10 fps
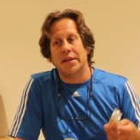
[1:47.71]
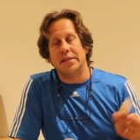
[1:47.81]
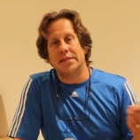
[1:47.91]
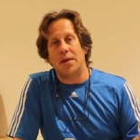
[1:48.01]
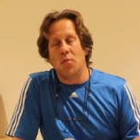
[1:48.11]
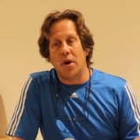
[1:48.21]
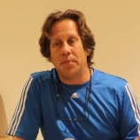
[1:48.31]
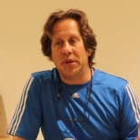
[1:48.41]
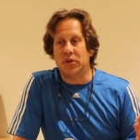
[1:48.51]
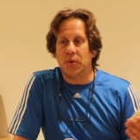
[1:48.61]
is somewhere
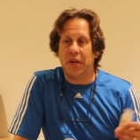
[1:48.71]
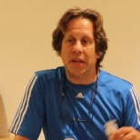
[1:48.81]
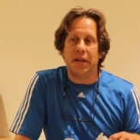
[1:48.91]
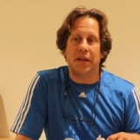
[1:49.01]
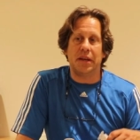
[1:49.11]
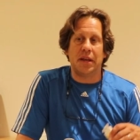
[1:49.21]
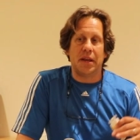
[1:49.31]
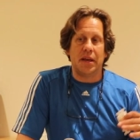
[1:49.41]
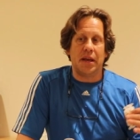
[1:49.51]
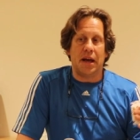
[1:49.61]
between
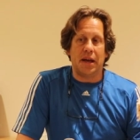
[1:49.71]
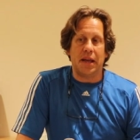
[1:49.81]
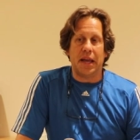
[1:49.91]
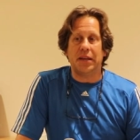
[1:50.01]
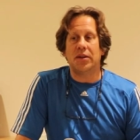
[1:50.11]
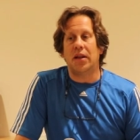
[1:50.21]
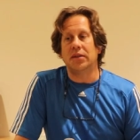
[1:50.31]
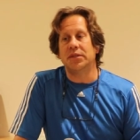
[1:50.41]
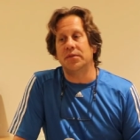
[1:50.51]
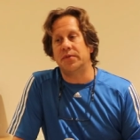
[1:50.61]
uh, eight
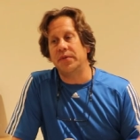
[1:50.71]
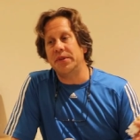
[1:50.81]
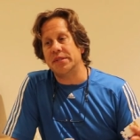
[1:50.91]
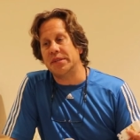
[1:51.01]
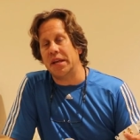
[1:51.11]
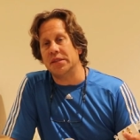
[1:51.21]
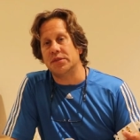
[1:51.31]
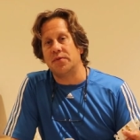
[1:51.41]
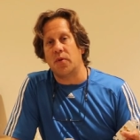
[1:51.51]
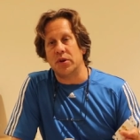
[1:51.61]
dollars and fifty
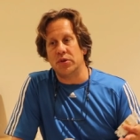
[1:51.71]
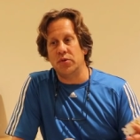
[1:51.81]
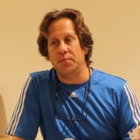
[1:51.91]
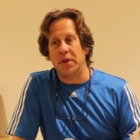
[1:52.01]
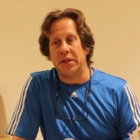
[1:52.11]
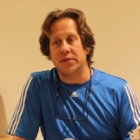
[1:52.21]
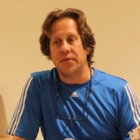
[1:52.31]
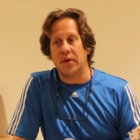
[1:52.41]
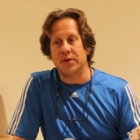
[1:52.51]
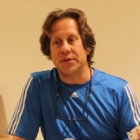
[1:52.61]
cents for a two piece
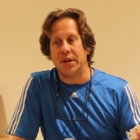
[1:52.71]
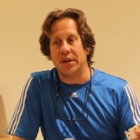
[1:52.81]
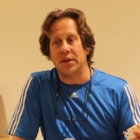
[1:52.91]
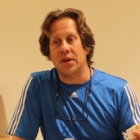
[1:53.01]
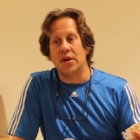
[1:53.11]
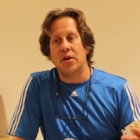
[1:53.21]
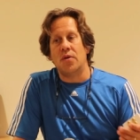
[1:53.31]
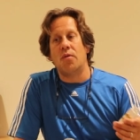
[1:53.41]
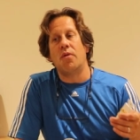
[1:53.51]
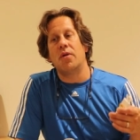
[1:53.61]
version
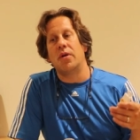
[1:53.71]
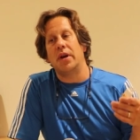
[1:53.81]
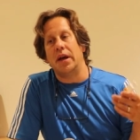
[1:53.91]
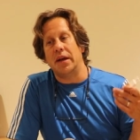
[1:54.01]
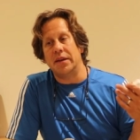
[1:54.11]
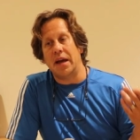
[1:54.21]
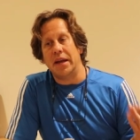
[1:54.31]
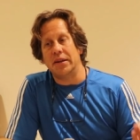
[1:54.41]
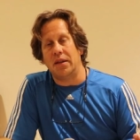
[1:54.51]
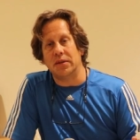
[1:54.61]
or uh,
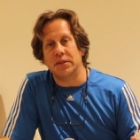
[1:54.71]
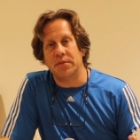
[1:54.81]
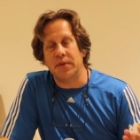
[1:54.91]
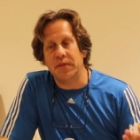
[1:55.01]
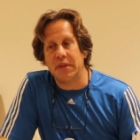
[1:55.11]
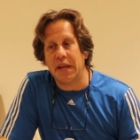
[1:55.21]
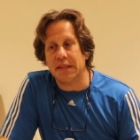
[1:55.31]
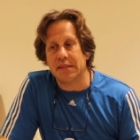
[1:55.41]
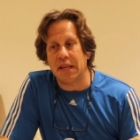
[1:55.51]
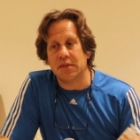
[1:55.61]
nine dollars and
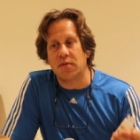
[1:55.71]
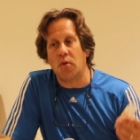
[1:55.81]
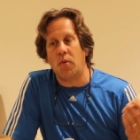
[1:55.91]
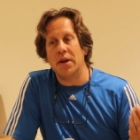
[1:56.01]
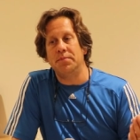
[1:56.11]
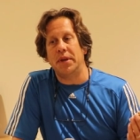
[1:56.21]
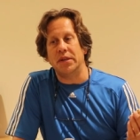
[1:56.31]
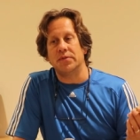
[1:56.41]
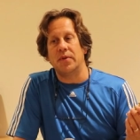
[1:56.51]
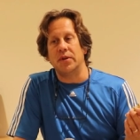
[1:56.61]
fifty-eight cents for a
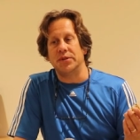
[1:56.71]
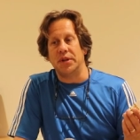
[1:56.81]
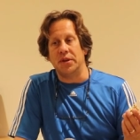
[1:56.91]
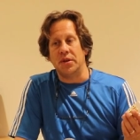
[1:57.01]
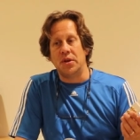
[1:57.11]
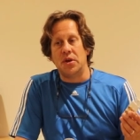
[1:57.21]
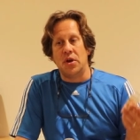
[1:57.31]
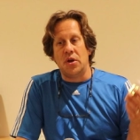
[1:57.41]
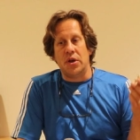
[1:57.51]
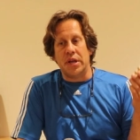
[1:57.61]
one-piece version.
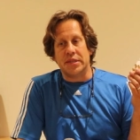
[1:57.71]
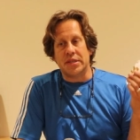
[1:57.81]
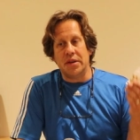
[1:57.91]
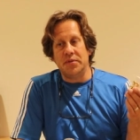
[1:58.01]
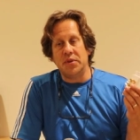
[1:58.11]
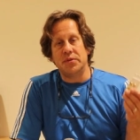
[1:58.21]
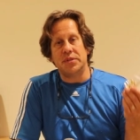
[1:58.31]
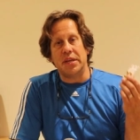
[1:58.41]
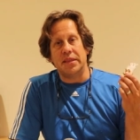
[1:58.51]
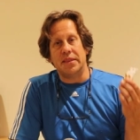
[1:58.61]
Instead of
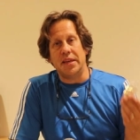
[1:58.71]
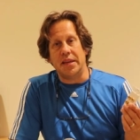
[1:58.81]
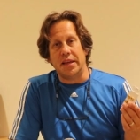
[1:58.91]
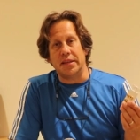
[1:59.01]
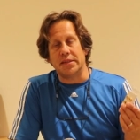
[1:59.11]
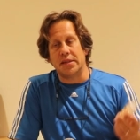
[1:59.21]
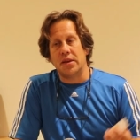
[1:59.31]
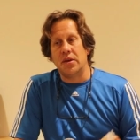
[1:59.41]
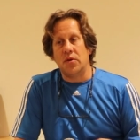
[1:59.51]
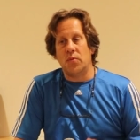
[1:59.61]
using these,
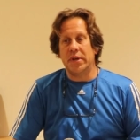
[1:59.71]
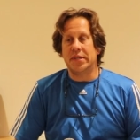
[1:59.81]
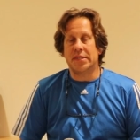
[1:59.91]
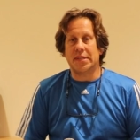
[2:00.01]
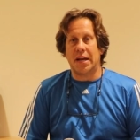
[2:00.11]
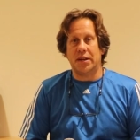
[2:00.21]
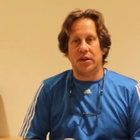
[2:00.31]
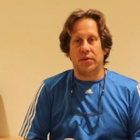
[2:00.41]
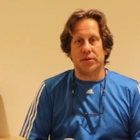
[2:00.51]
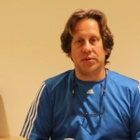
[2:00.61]
we decided
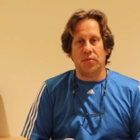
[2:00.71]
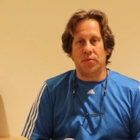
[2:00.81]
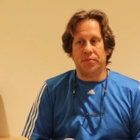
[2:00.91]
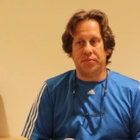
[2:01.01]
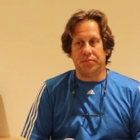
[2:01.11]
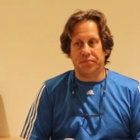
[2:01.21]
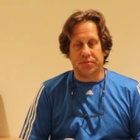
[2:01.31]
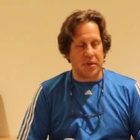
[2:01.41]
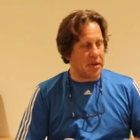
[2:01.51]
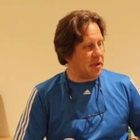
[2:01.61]
to use,
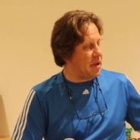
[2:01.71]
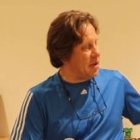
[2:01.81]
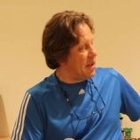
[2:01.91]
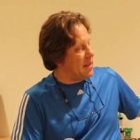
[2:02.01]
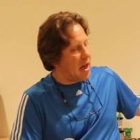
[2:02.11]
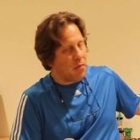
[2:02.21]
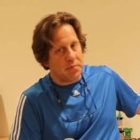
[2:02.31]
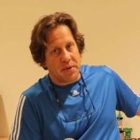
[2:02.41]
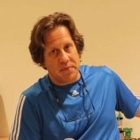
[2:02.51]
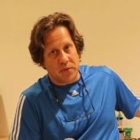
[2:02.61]
and, and that would be